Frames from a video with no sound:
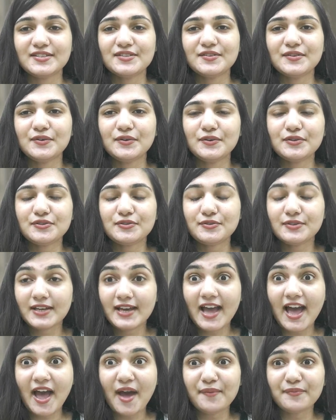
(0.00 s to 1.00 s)
So
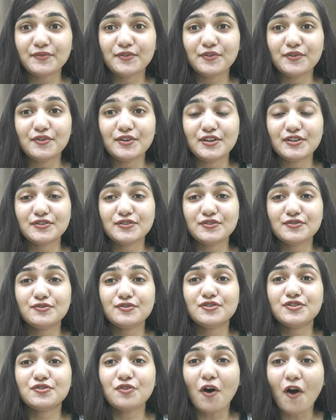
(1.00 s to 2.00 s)
today I am going
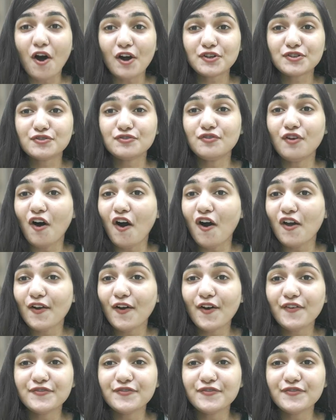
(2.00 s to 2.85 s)
to talk to all